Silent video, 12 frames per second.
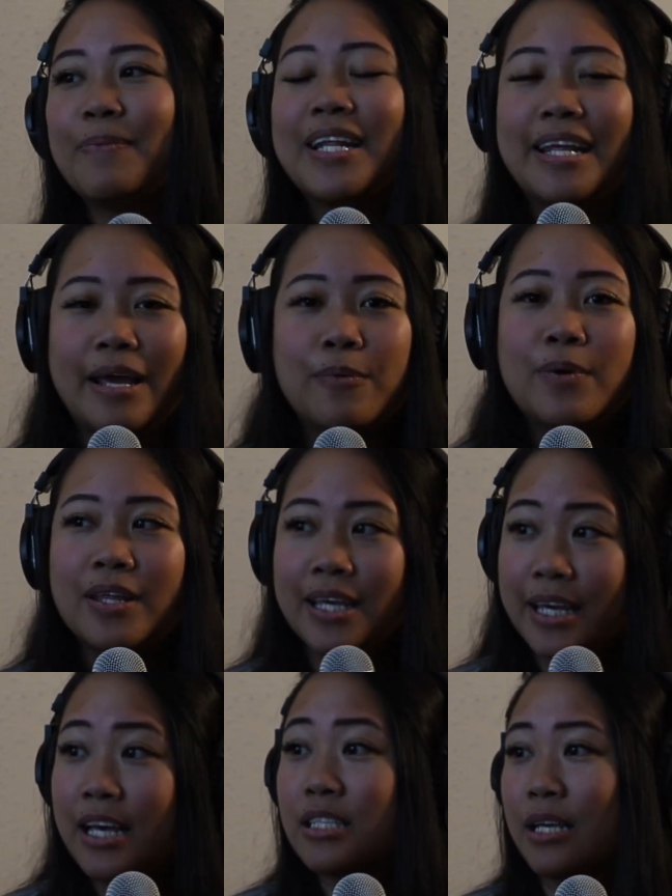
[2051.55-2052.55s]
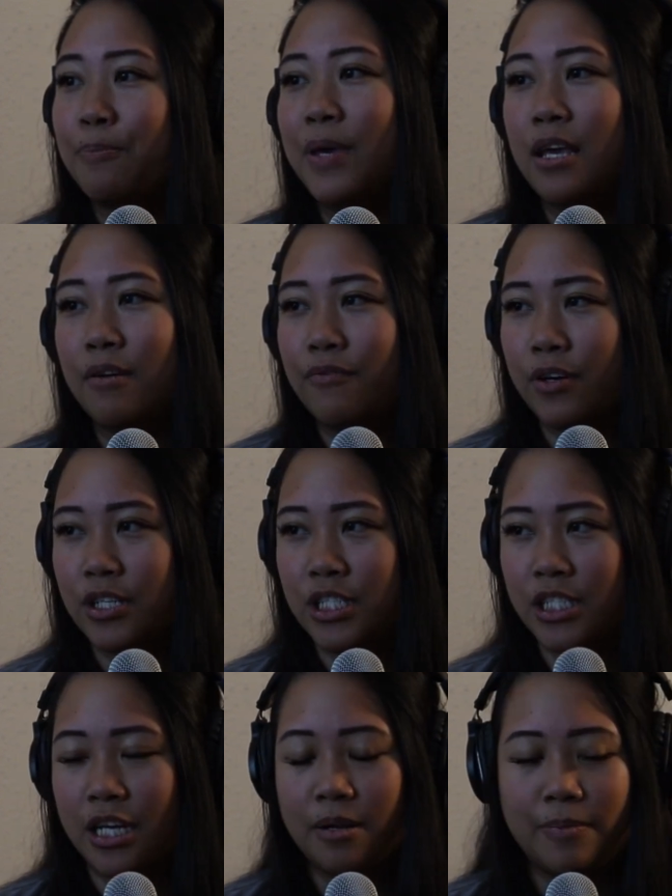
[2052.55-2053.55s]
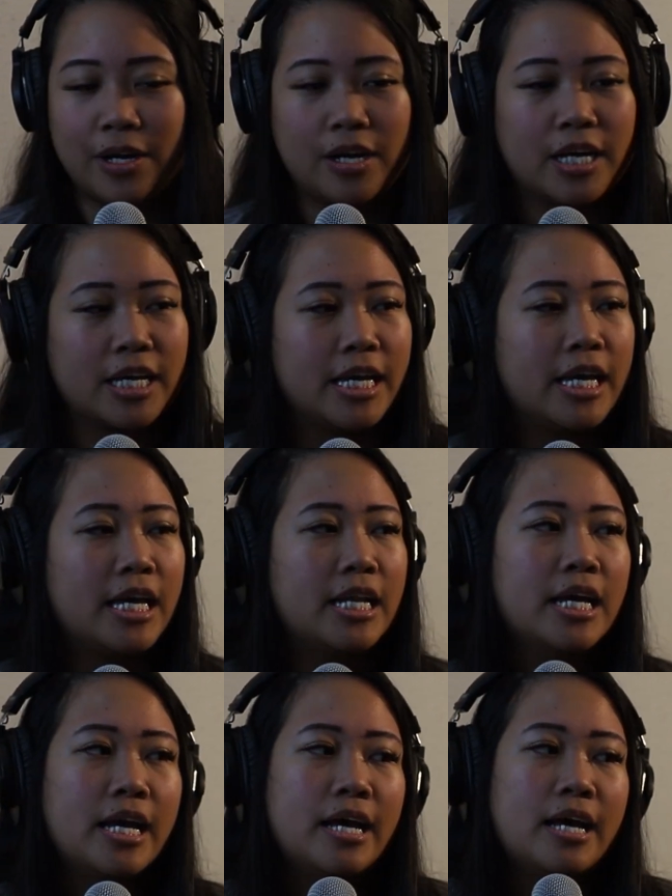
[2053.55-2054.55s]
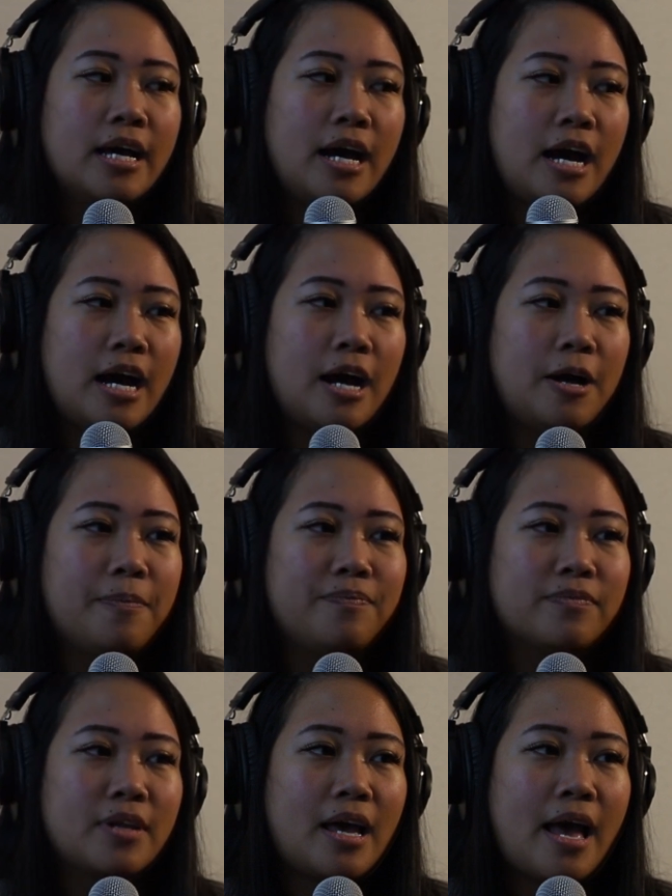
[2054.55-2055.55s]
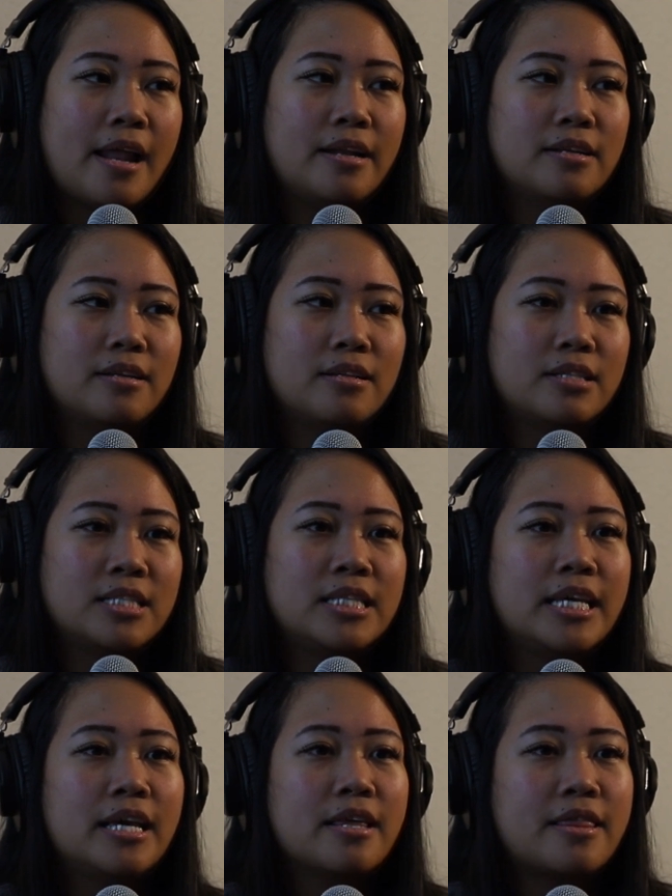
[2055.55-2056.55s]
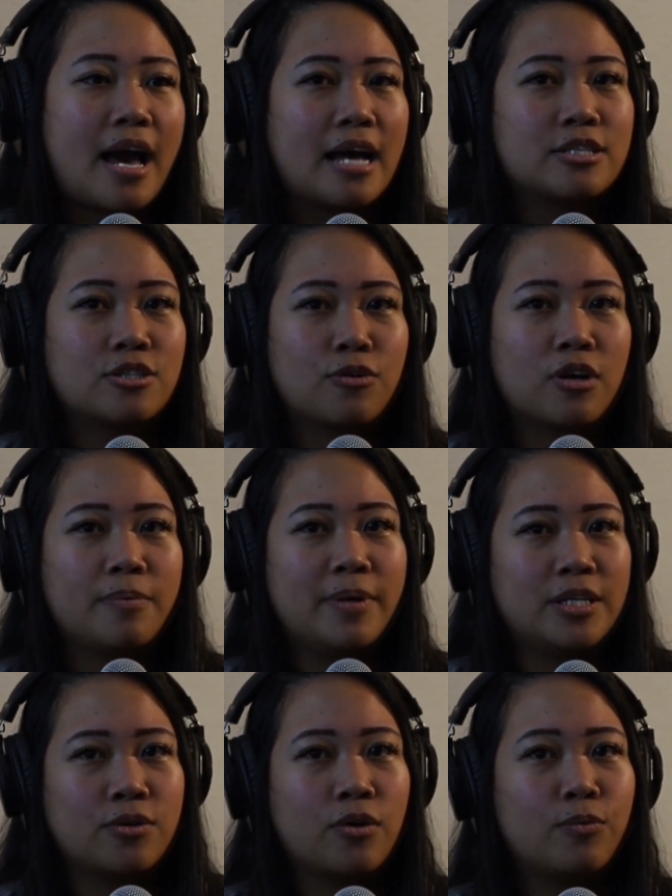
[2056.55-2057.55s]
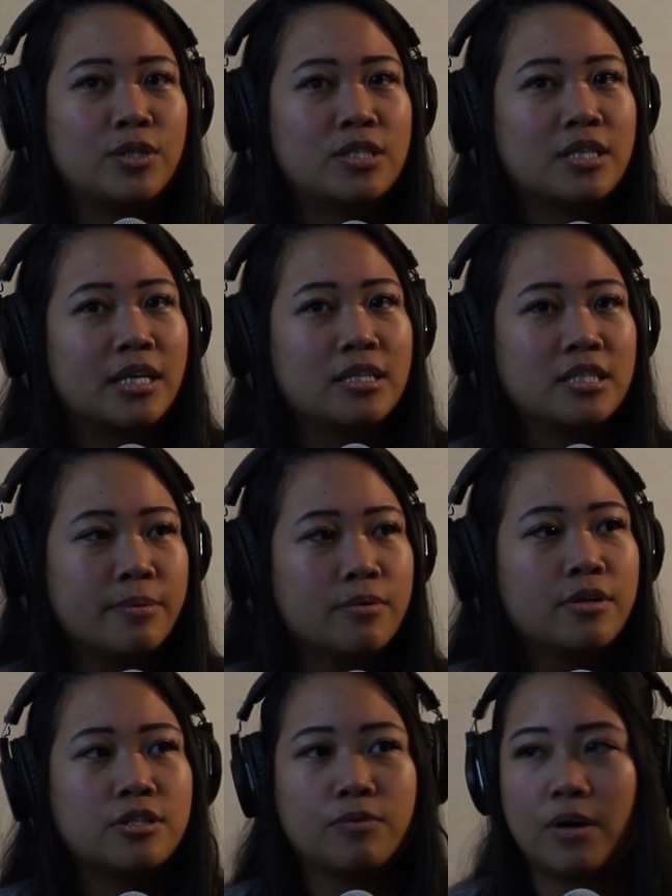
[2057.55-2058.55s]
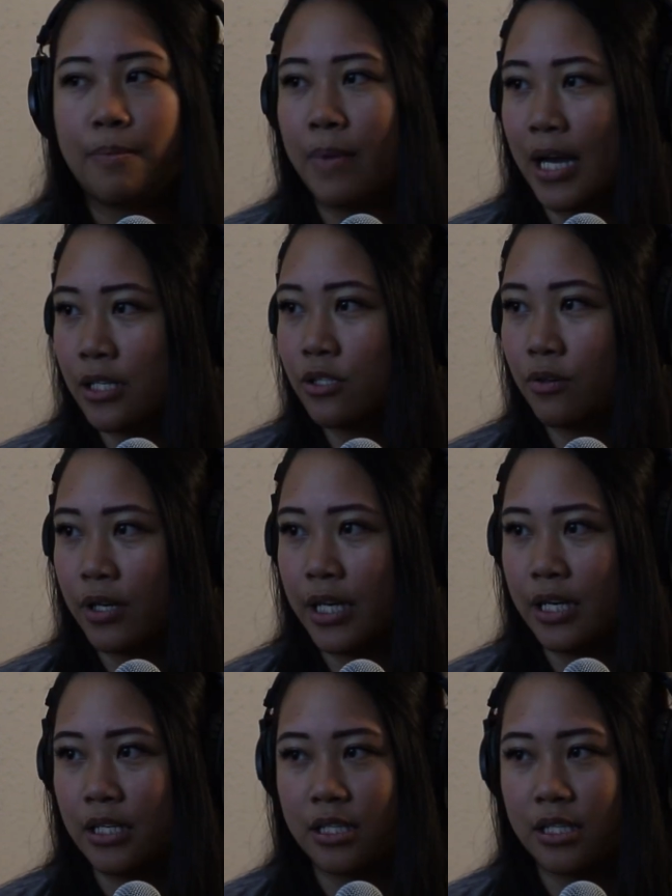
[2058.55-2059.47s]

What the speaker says: But it really is like being a first gen American, and seeing that story be told, which is like similar to what my story is.